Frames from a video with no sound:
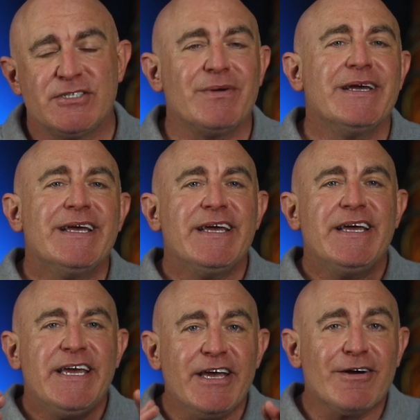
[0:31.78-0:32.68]
So
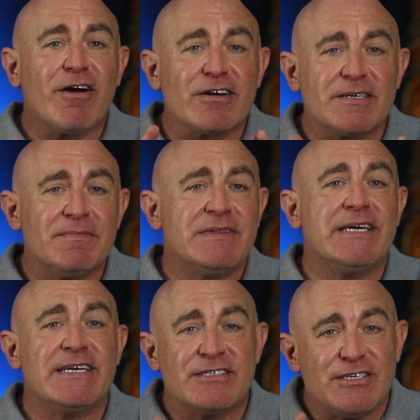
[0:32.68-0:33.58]
here are some
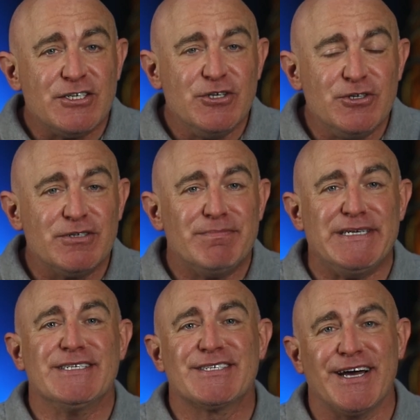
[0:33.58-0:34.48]
things you should
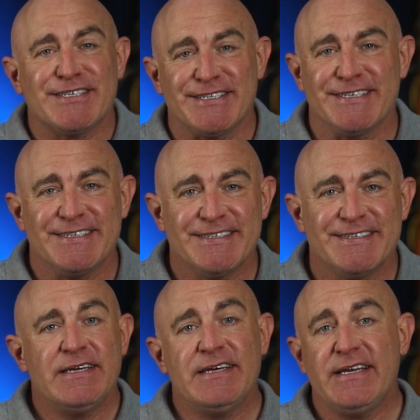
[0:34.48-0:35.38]
be discussing
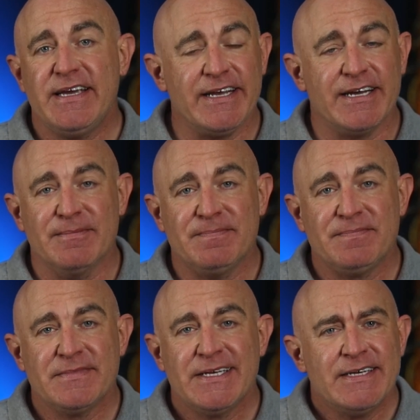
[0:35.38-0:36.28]
income.
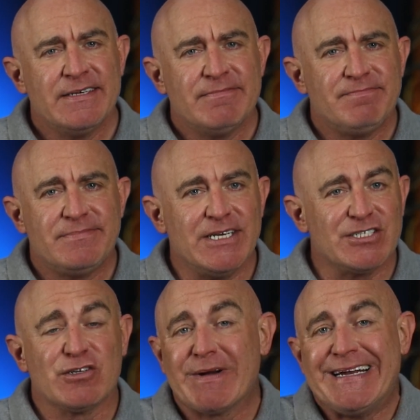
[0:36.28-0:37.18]

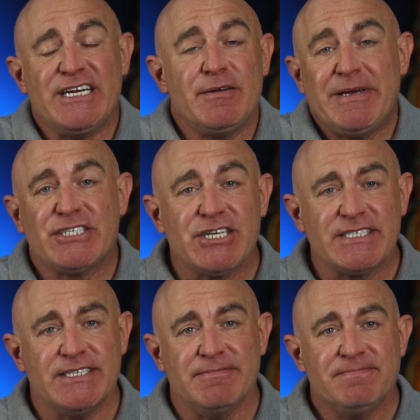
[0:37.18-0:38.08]
Does the rent need to be
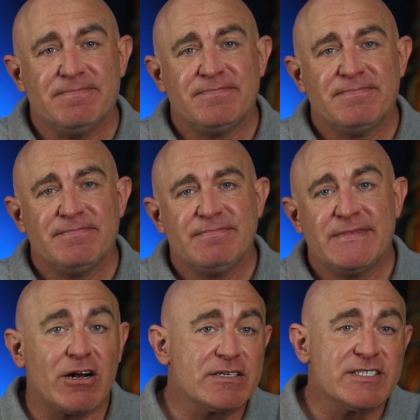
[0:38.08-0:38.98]
adjusted?
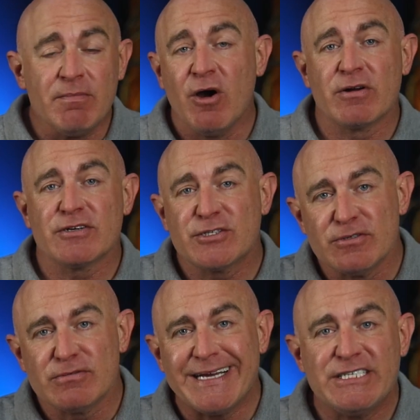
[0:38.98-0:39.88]
There are some owners
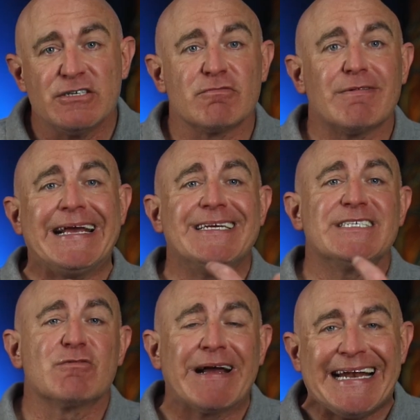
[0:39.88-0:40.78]
who like to
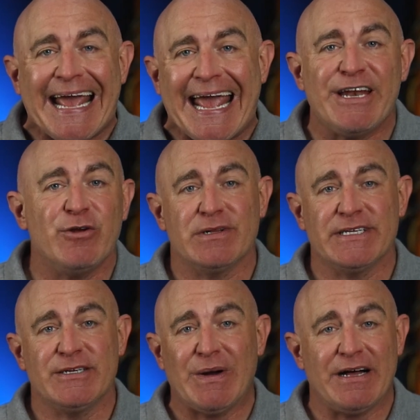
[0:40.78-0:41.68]
raise the rent
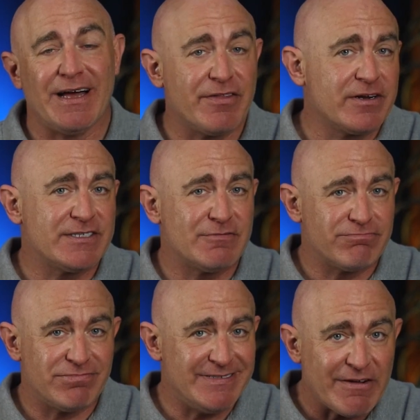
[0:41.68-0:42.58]
annually, while others
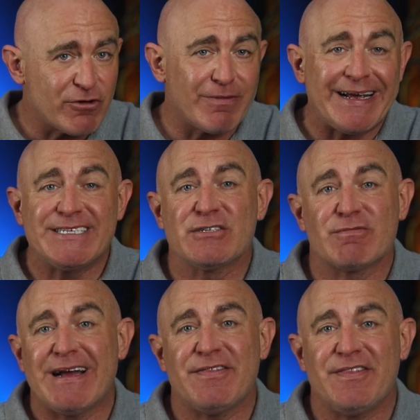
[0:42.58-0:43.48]
never raise the
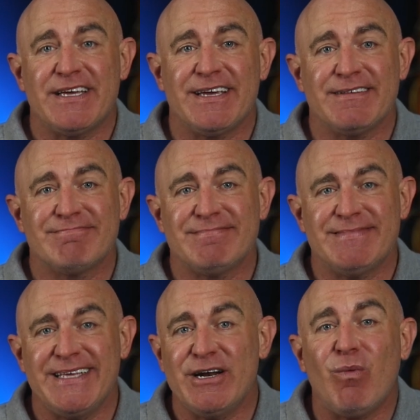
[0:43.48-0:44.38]
rent, thinking
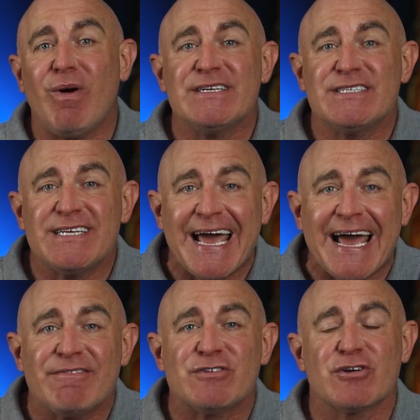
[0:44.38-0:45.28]
they don't want to
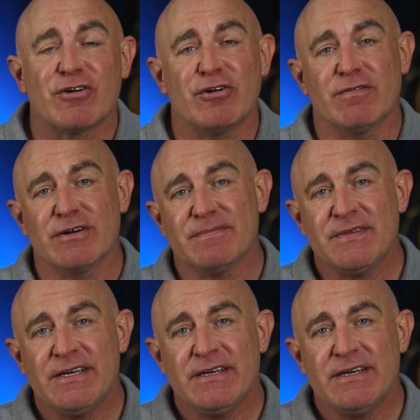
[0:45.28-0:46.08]
have turnover.